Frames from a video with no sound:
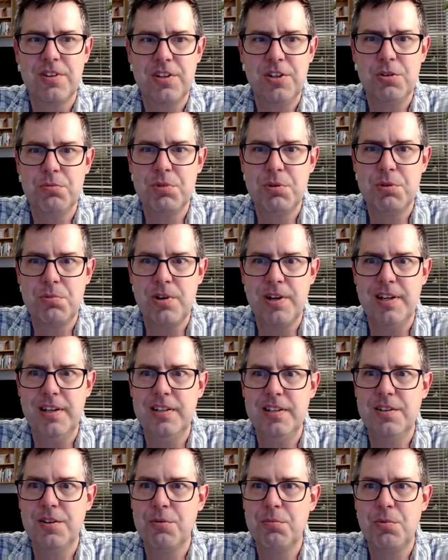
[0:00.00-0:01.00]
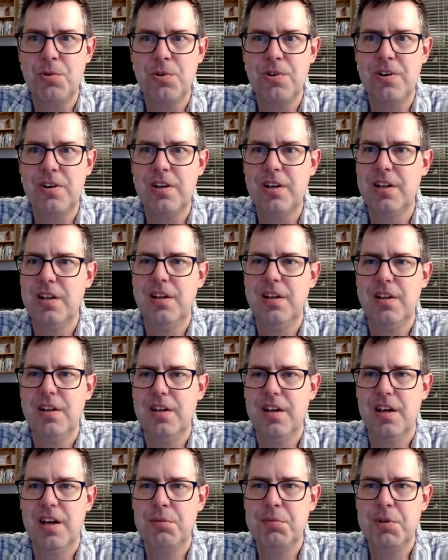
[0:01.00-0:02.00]
the human brain, the more
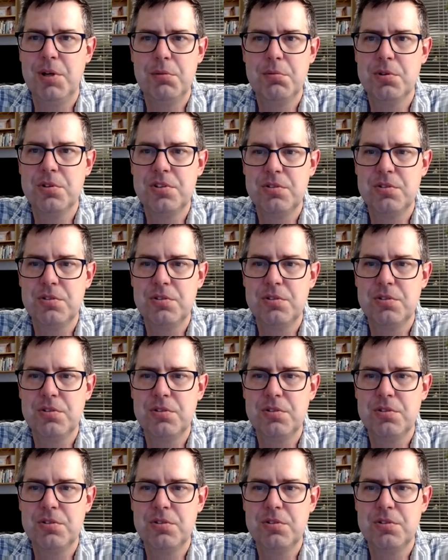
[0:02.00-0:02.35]
I'm able